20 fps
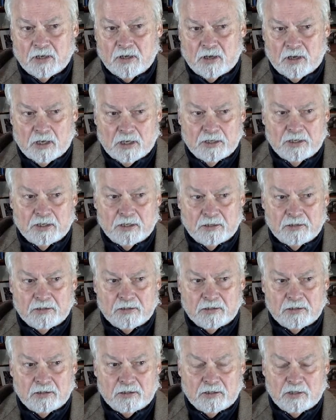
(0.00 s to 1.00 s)
on
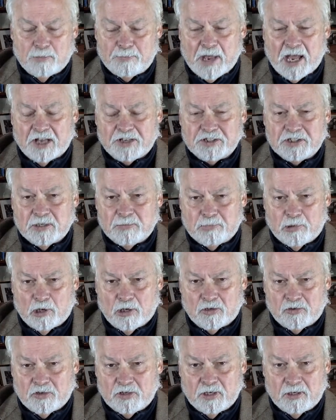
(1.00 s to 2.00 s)
the basketball
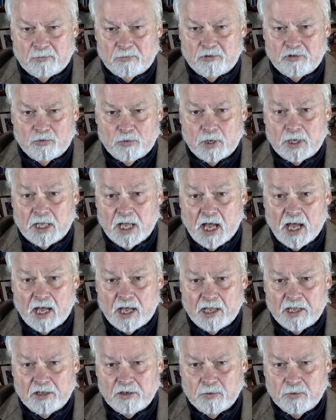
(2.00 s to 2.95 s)
team to a guy